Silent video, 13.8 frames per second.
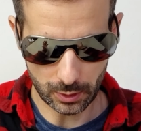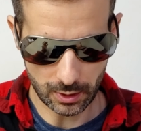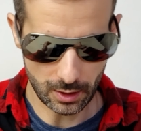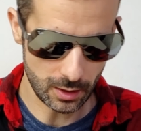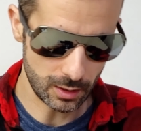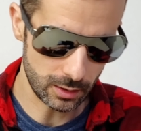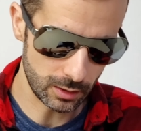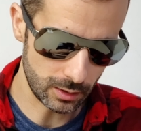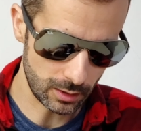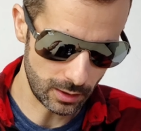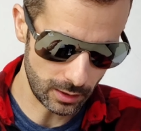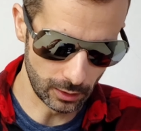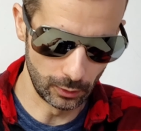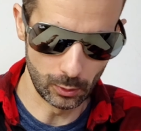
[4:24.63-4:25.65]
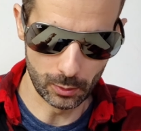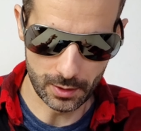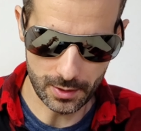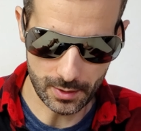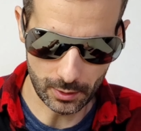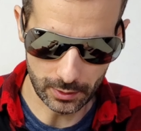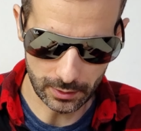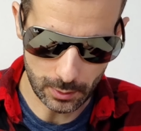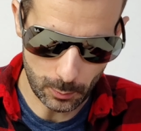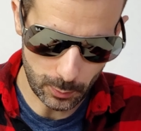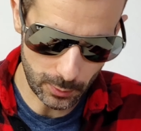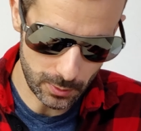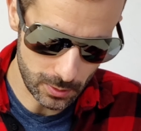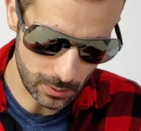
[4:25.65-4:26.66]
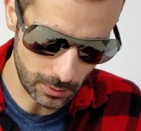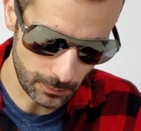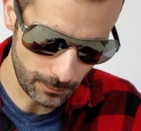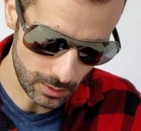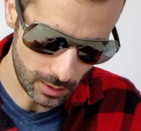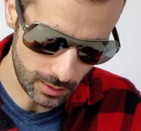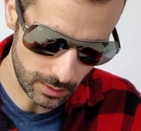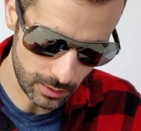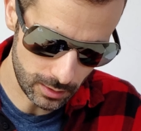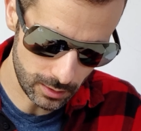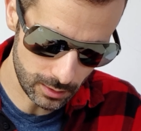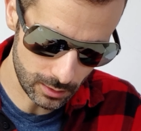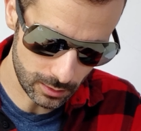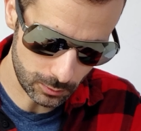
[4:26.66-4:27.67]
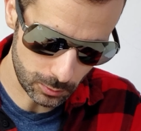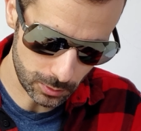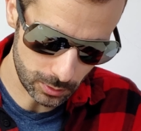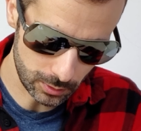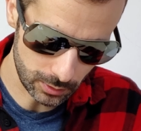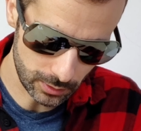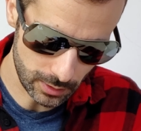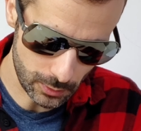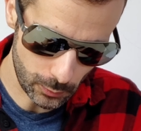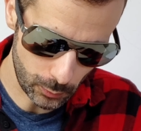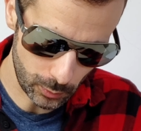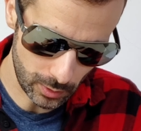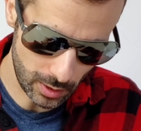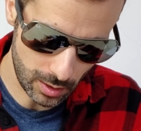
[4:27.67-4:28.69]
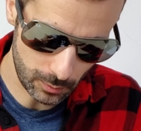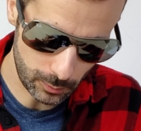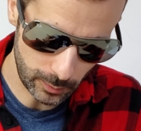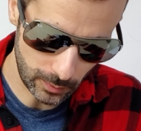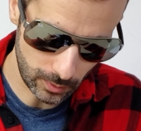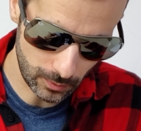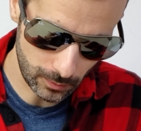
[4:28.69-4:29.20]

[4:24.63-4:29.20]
with the air and lowers down the temperature. So in the ideal world, this will happen.